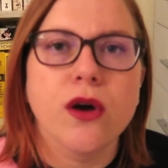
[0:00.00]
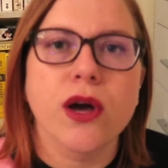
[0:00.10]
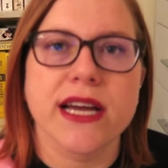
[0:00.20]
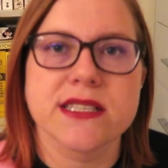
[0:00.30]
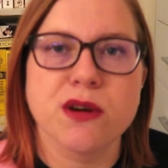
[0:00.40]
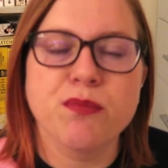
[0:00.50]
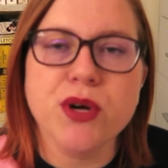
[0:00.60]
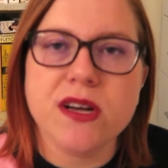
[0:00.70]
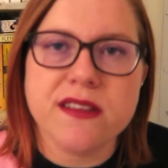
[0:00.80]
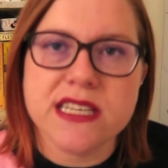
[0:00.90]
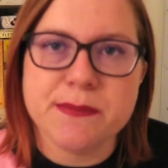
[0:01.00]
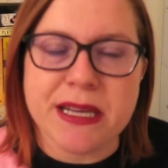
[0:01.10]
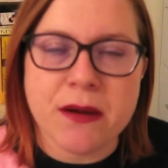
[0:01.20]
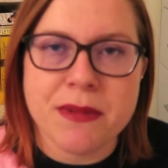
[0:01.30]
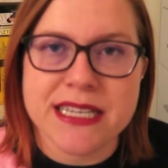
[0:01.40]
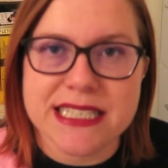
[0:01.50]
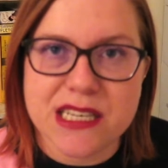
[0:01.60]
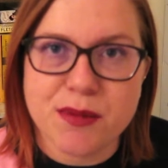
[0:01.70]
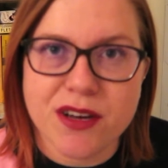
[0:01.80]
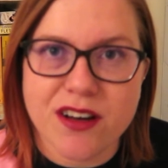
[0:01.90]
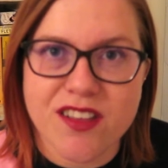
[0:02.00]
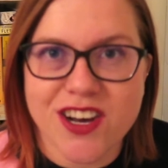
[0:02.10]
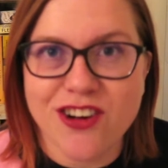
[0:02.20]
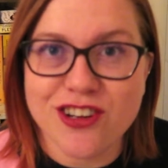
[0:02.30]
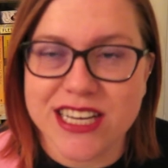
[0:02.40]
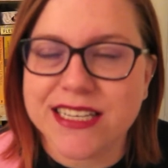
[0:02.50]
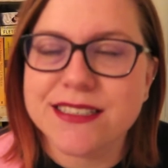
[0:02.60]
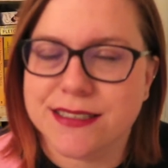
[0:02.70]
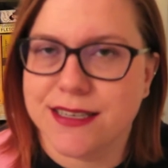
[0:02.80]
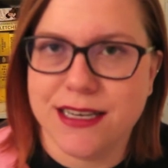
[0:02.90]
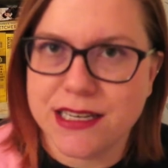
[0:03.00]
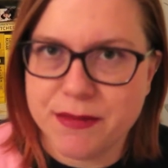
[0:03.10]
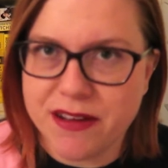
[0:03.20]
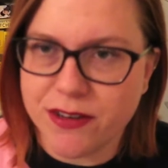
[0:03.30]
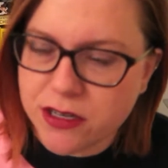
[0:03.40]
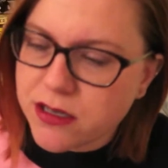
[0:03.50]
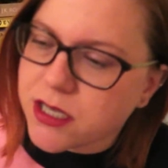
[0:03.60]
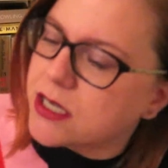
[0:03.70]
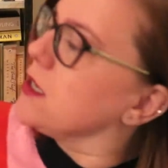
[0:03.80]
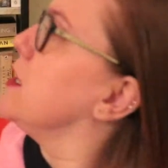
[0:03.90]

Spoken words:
Okay, so a book that has been on my TBR the longest. Let me have a look.